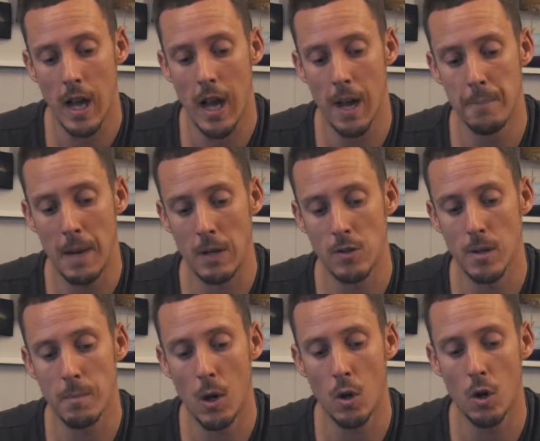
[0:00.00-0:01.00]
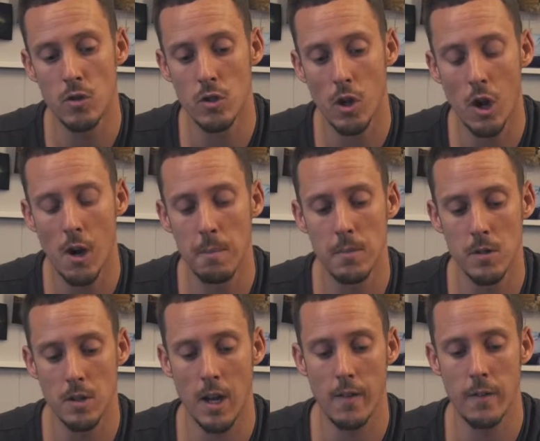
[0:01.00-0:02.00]
mounting bolt on top,
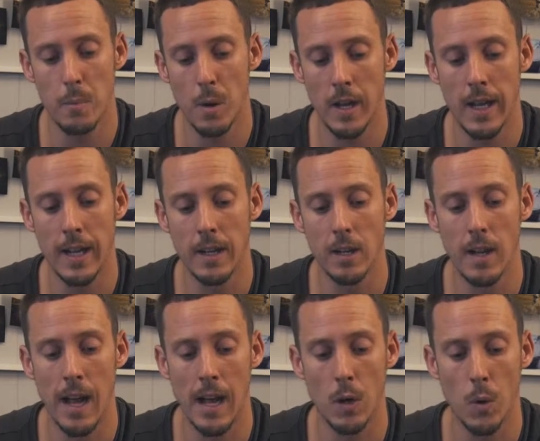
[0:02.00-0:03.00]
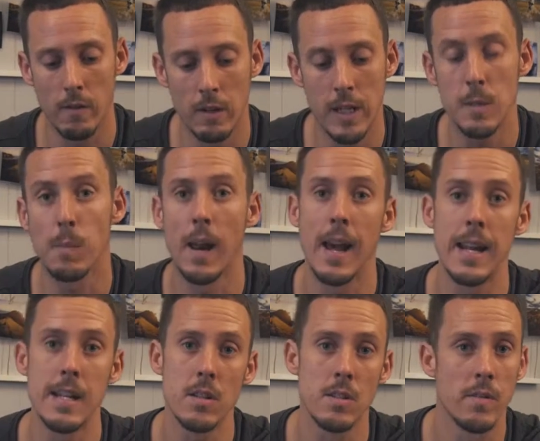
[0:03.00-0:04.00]
so for putting quick release
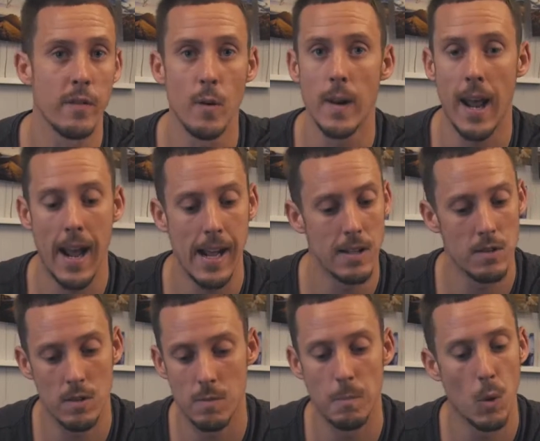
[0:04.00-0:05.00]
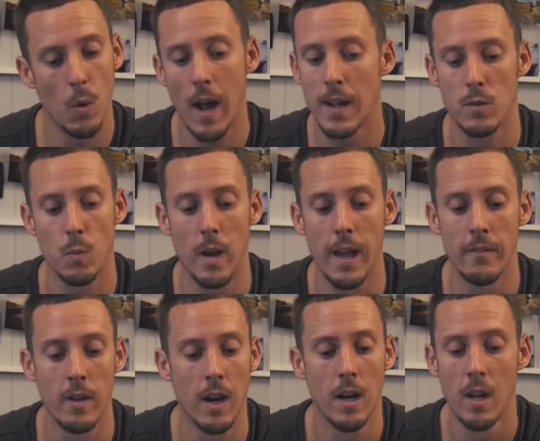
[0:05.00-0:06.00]
plates, fluid heads, ball heads,
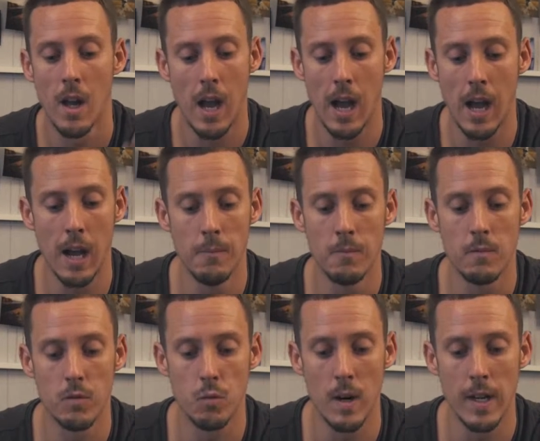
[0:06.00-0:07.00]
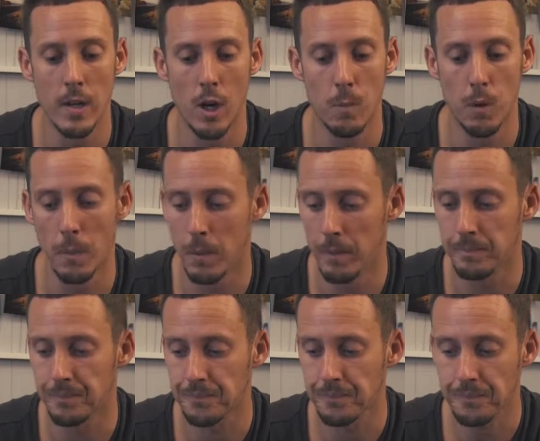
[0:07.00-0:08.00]
whatever, it's really not a problem.
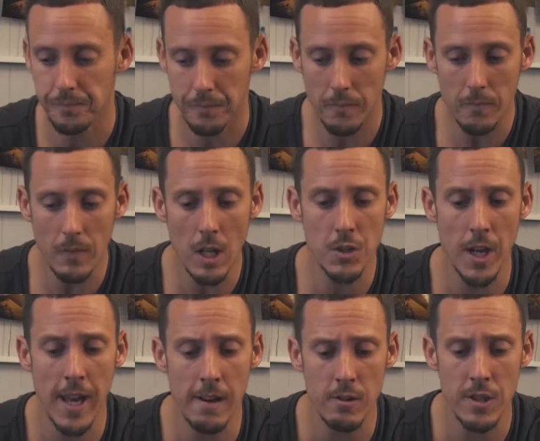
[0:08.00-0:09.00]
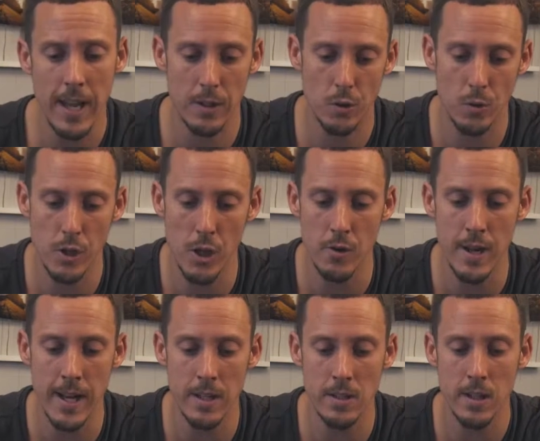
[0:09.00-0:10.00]
So here is the actual
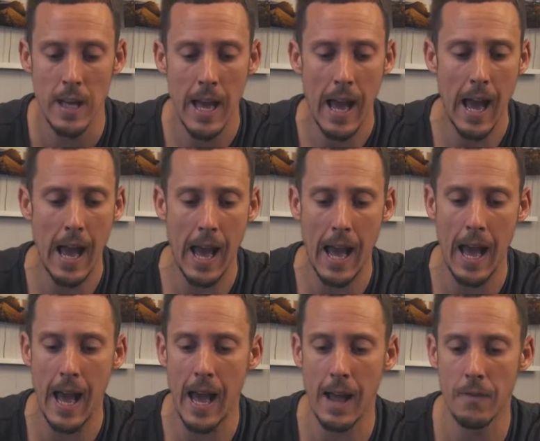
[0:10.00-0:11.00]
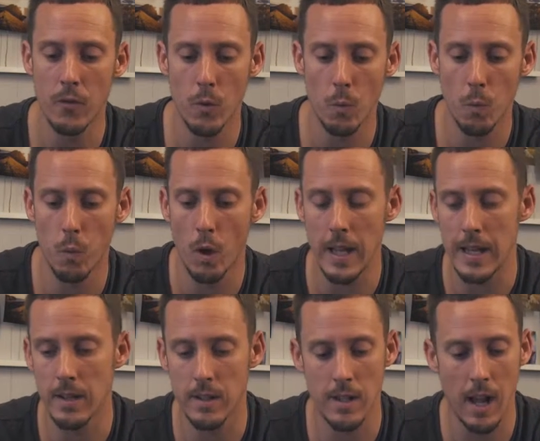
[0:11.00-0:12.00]
unit, and what it
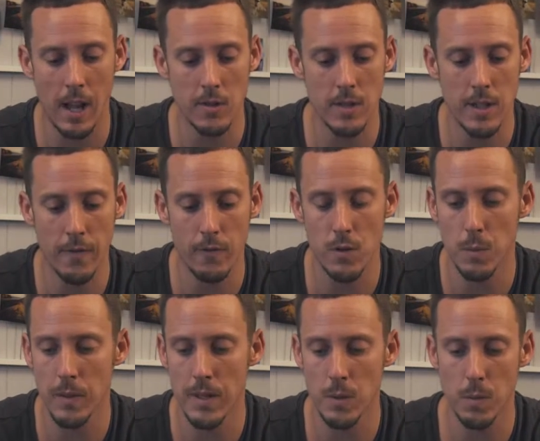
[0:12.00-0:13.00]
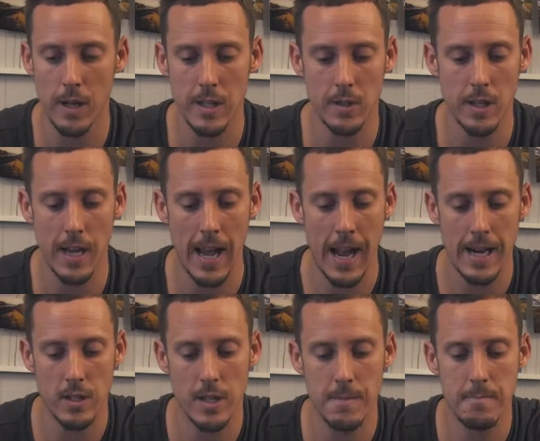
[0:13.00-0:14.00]
does, the difference with this one is that it
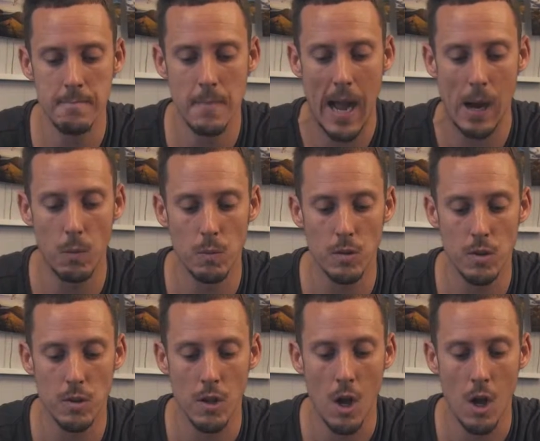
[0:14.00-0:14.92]
actually mounts